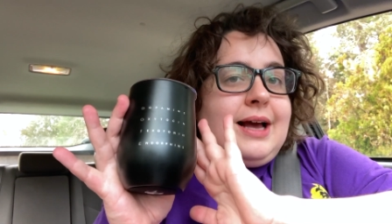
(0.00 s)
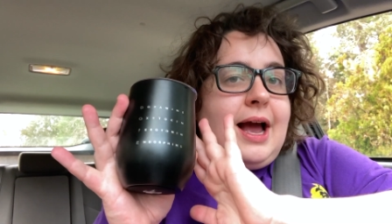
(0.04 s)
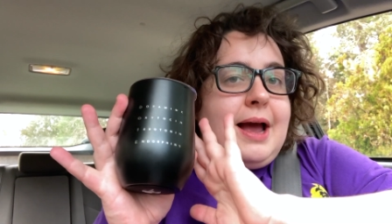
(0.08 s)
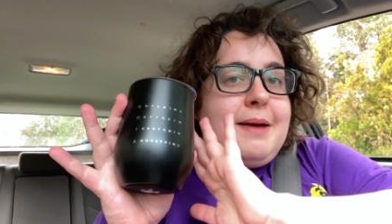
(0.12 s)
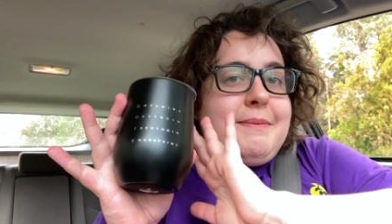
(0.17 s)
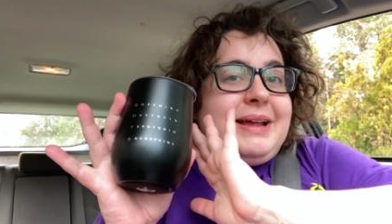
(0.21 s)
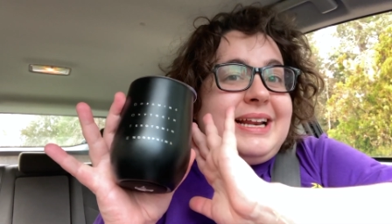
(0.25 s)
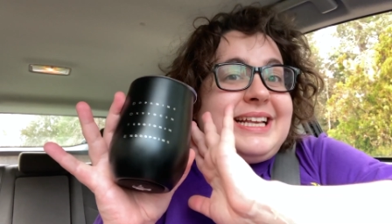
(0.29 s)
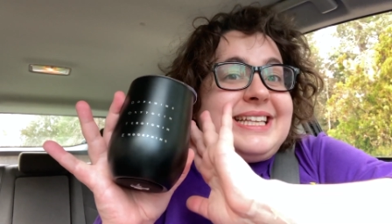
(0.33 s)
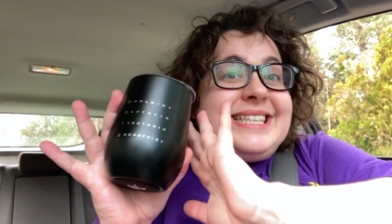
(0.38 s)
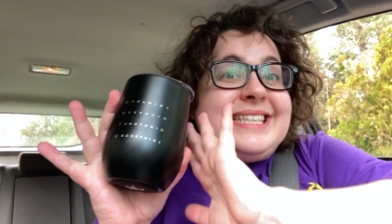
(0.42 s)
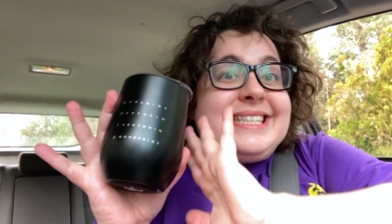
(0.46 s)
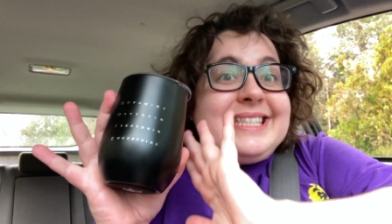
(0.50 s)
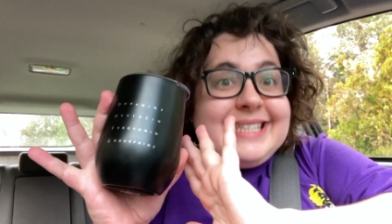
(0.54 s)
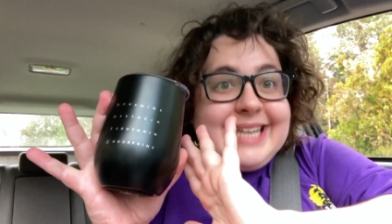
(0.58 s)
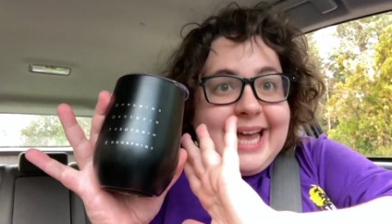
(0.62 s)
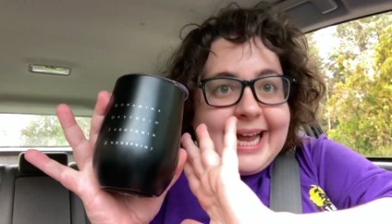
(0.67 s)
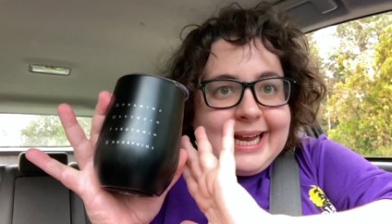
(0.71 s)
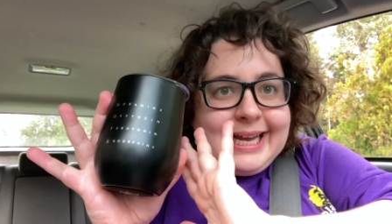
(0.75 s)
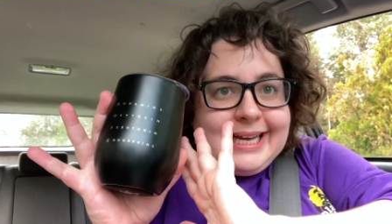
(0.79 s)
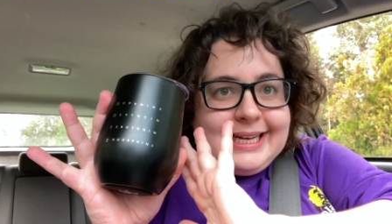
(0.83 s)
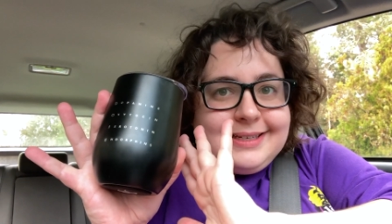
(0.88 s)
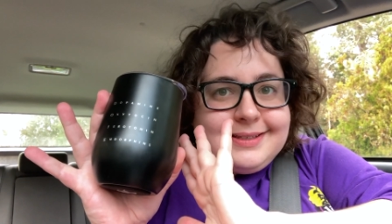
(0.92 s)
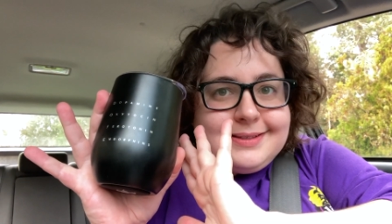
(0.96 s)
I made a
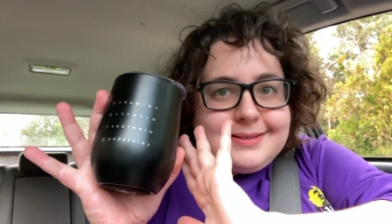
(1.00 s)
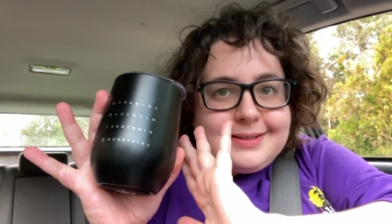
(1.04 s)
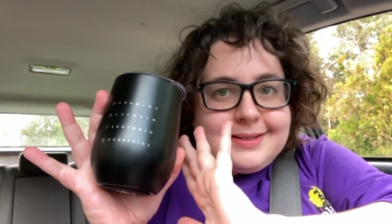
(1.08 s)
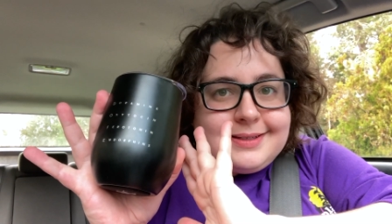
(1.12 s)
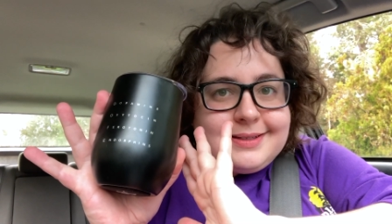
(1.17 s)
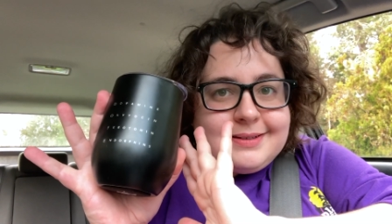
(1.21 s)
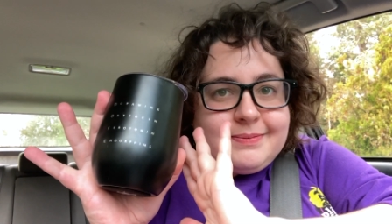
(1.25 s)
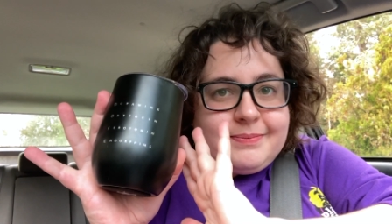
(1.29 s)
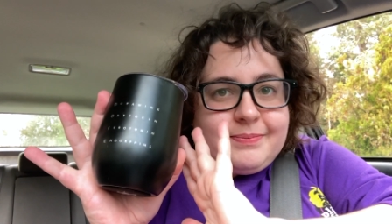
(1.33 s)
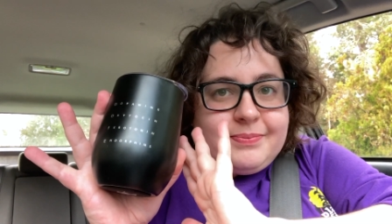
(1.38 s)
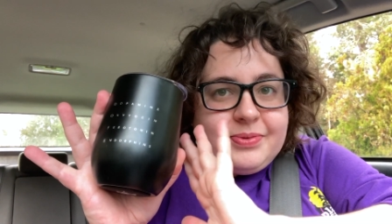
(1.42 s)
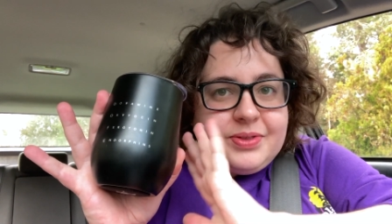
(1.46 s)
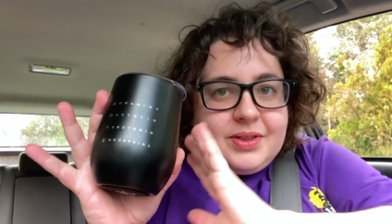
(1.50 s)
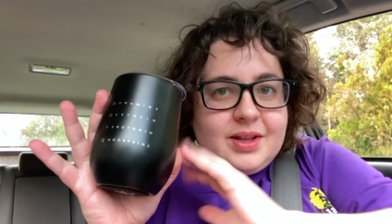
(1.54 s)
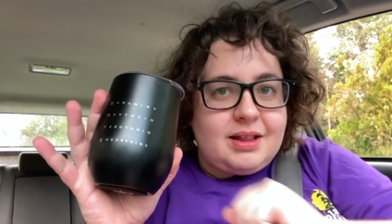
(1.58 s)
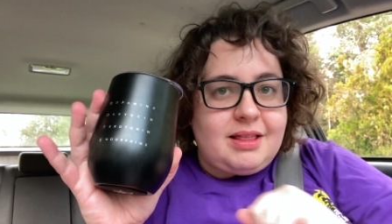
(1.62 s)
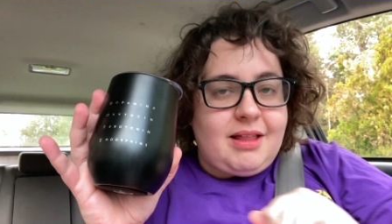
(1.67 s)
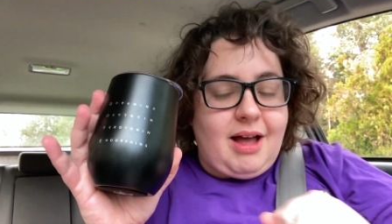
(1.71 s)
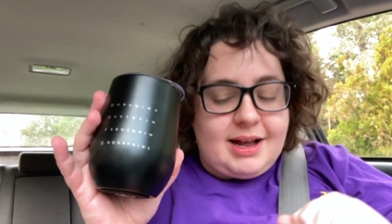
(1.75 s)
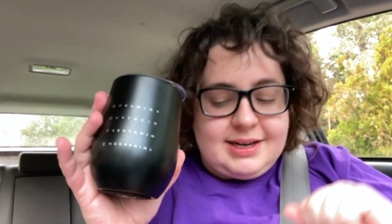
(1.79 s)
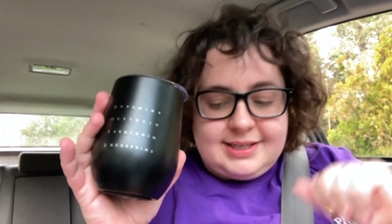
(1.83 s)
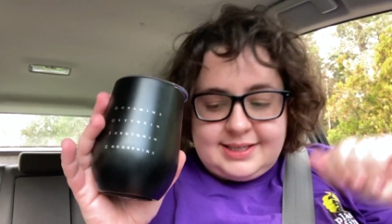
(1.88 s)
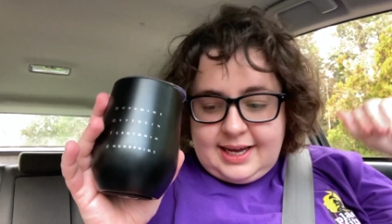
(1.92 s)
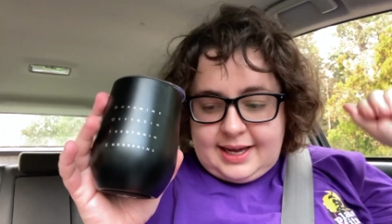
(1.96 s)
second
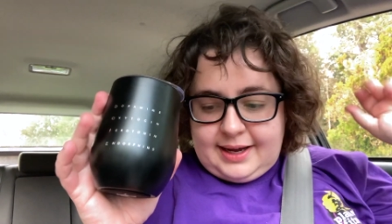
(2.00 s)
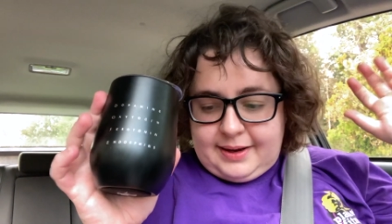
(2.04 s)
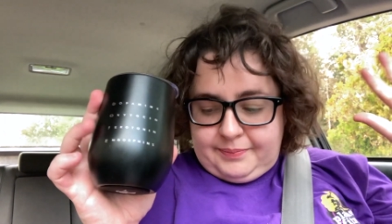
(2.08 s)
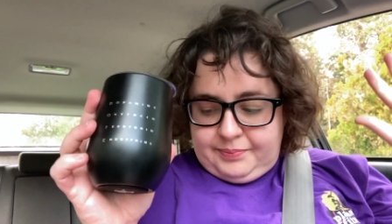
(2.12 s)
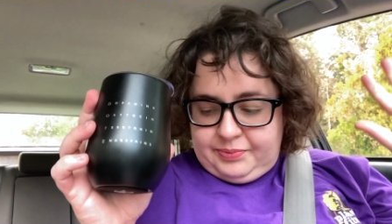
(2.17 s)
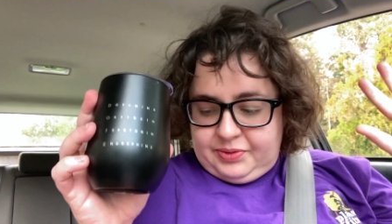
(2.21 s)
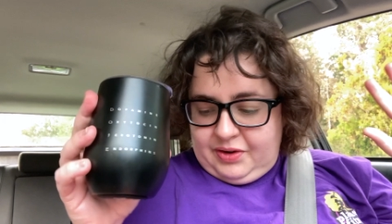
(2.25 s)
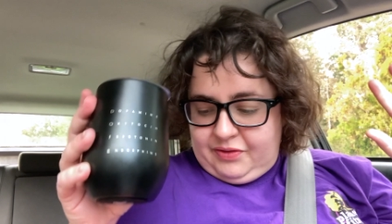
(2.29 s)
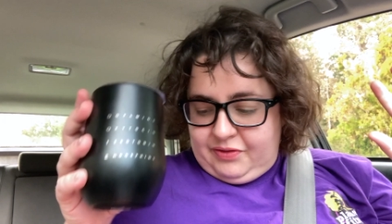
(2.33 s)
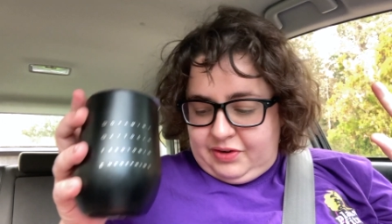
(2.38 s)
latte